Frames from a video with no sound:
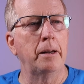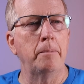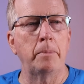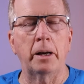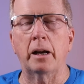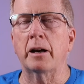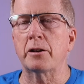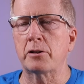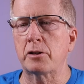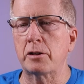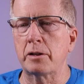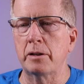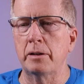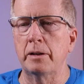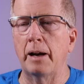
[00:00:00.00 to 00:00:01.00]

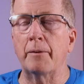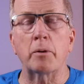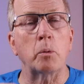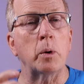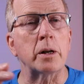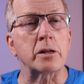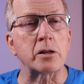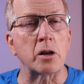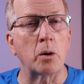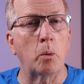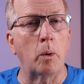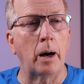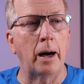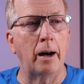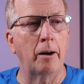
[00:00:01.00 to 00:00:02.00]
because every once in a
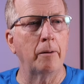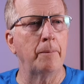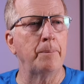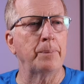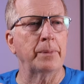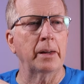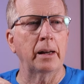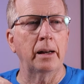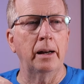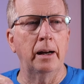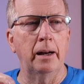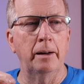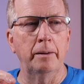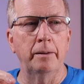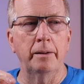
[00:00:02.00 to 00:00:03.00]
while,
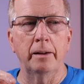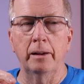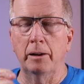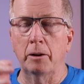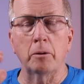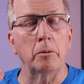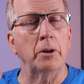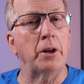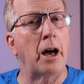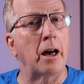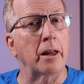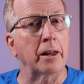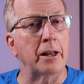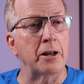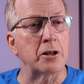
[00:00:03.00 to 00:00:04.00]
a little
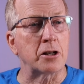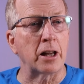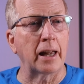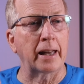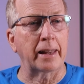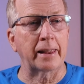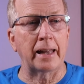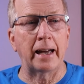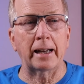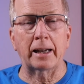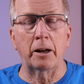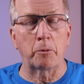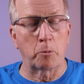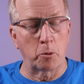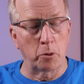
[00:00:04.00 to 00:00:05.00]
knowledge like that
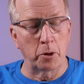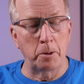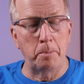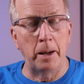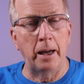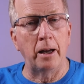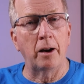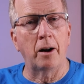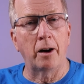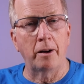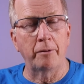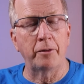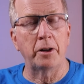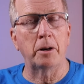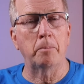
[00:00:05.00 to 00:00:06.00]
can really pay
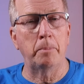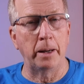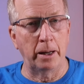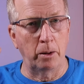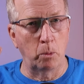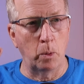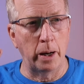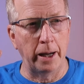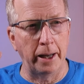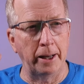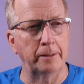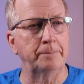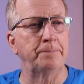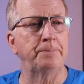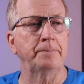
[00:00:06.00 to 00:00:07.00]
off in a big
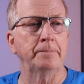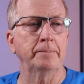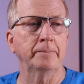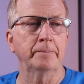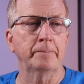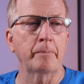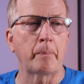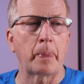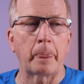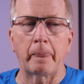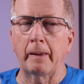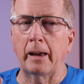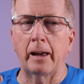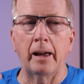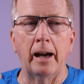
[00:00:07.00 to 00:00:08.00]
way.
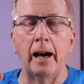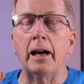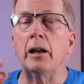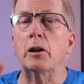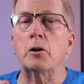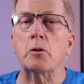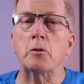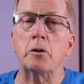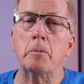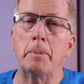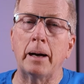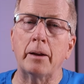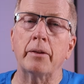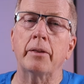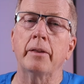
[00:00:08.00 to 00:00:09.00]
I learned
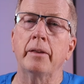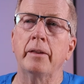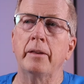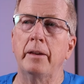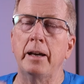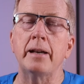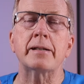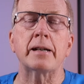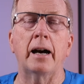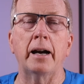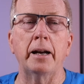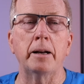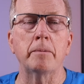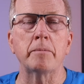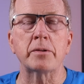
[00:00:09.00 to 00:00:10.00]
about these
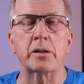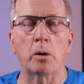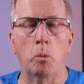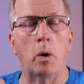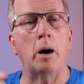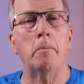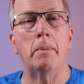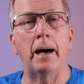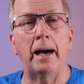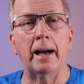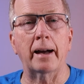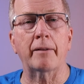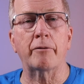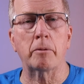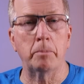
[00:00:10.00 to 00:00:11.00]
items a while
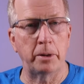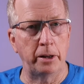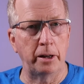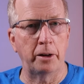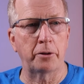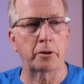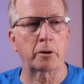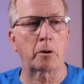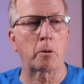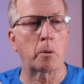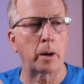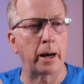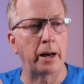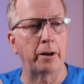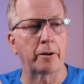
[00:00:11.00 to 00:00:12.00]
back from another
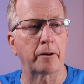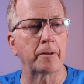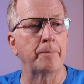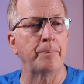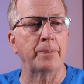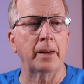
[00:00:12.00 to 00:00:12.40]
creator,